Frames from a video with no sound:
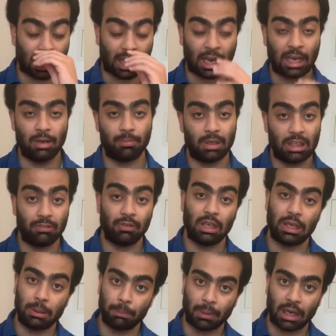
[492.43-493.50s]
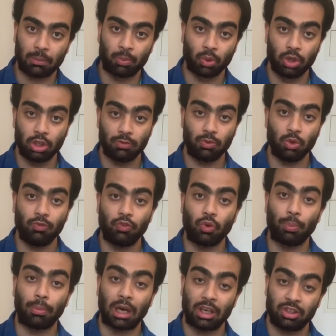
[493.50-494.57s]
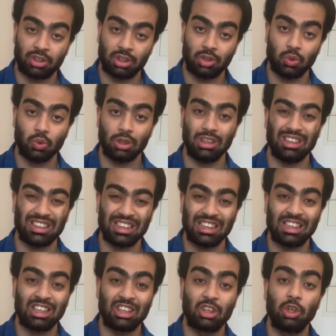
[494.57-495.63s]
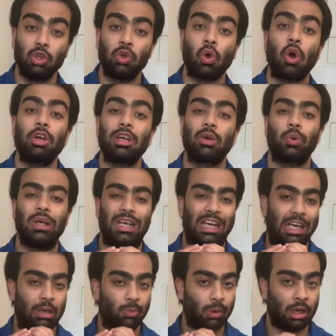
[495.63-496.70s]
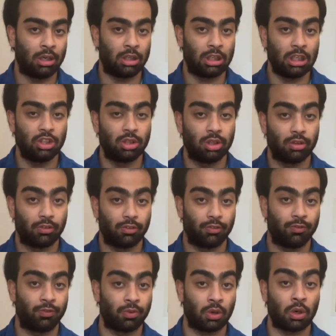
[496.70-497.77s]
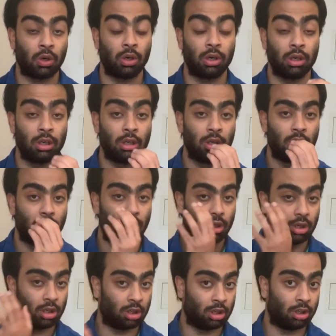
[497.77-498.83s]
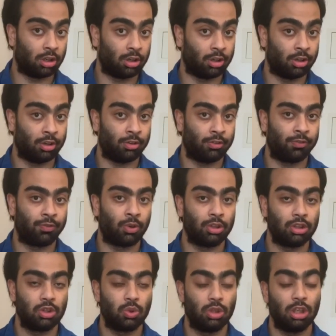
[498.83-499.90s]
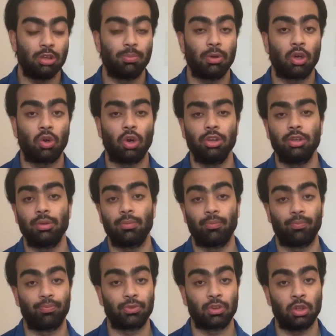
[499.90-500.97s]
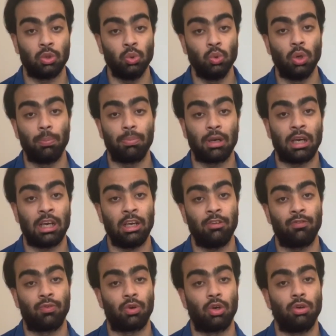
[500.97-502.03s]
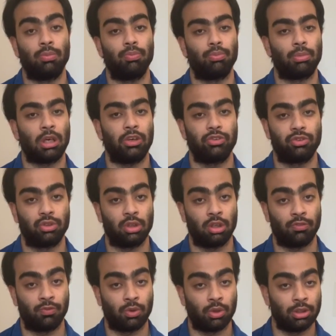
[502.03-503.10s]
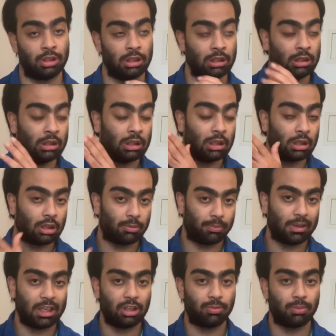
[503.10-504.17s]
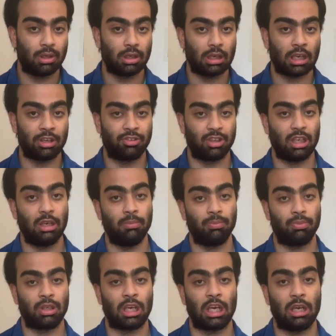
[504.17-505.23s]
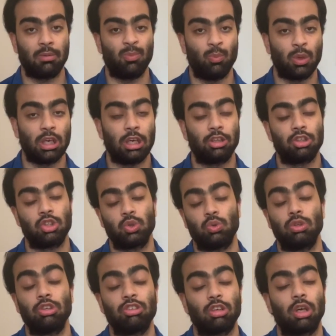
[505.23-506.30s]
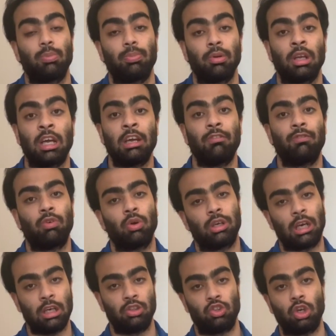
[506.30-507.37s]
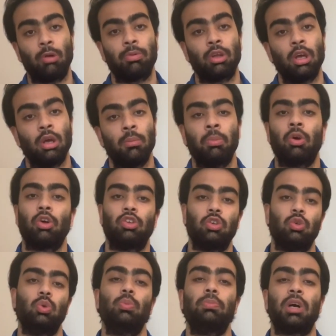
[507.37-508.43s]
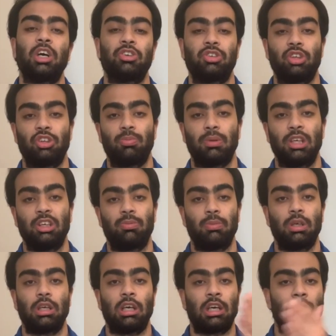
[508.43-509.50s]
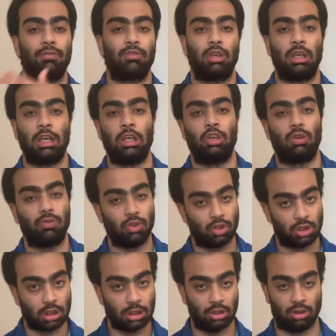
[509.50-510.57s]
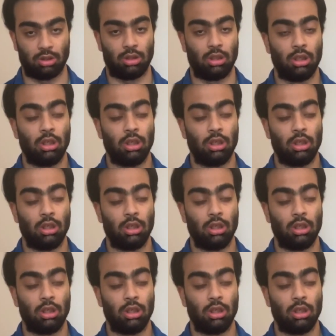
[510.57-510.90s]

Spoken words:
I believe, in my point of view, for master student, it's not a good advantage for the students because you apply for the placement at the same time when other students are applying for grad jobs, because you do master's placement after end of your studies.